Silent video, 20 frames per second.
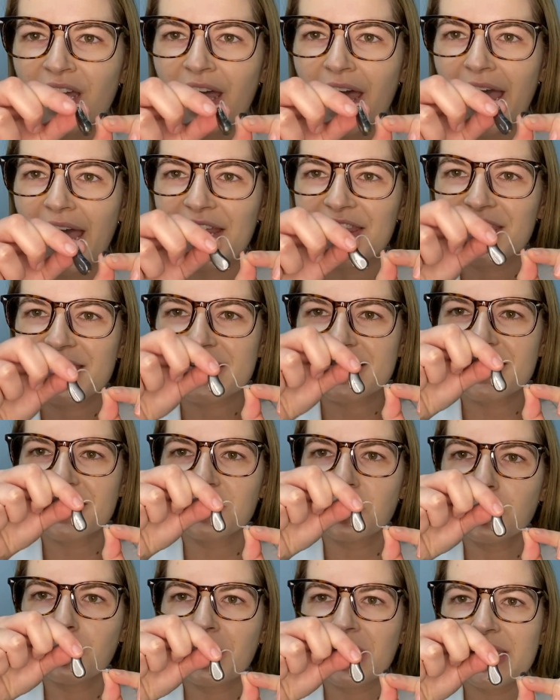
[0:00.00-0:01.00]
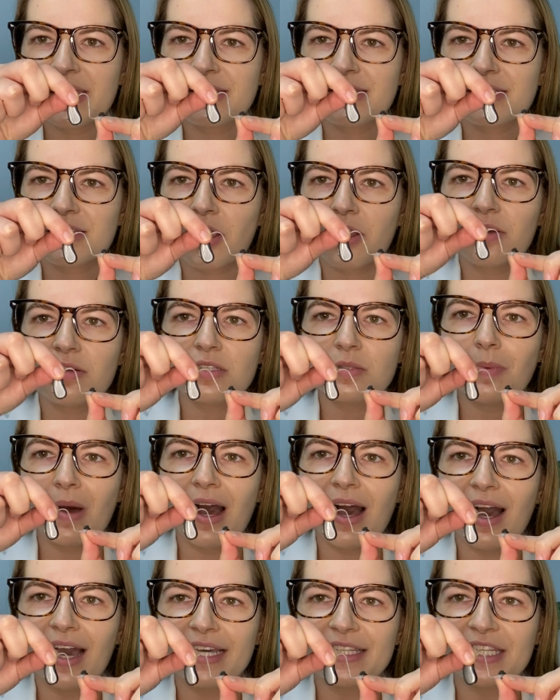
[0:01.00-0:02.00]
And this little piece goes
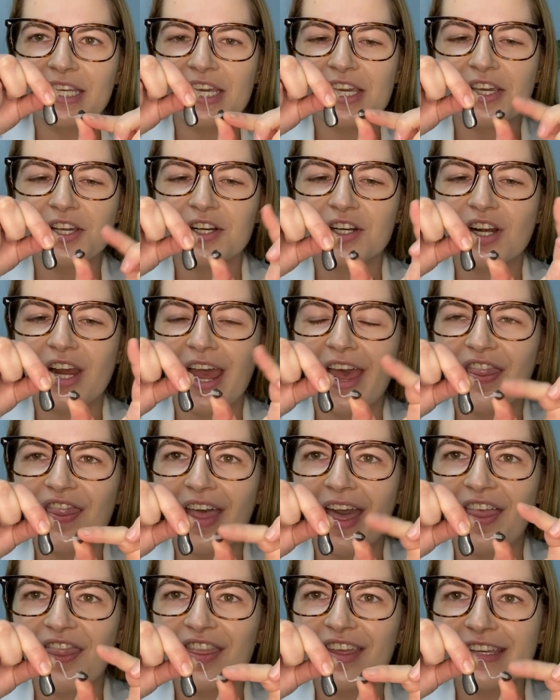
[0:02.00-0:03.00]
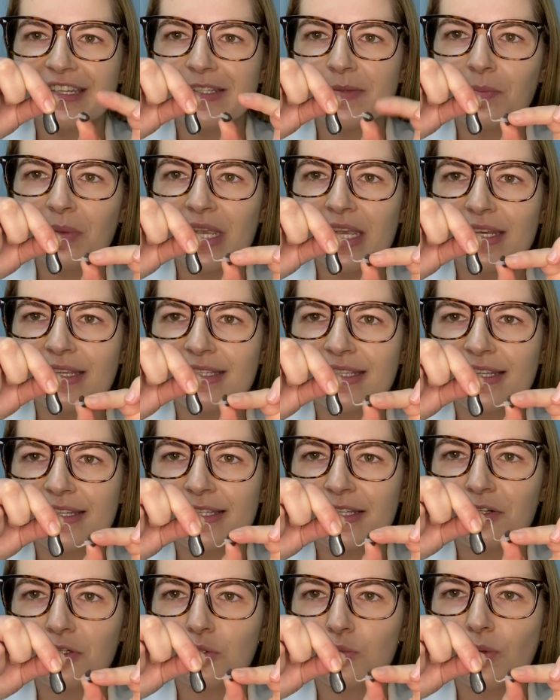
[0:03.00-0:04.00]
behind the ear, and then this piece, this
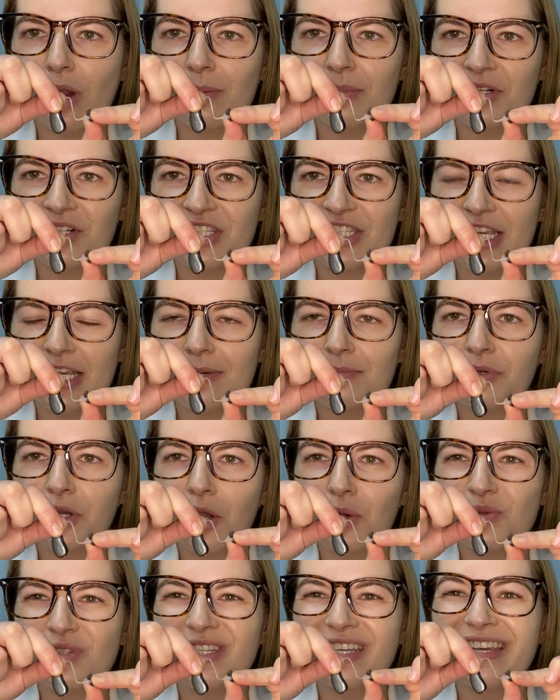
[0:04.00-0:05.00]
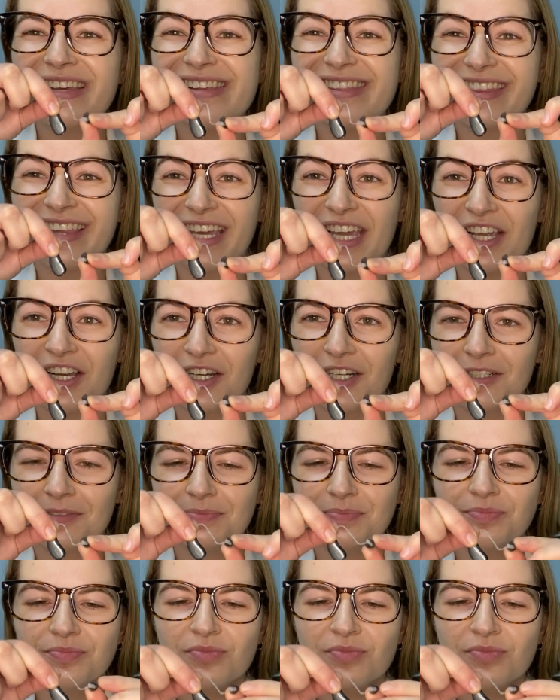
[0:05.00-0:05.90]
little rubber tip, goes in the ear.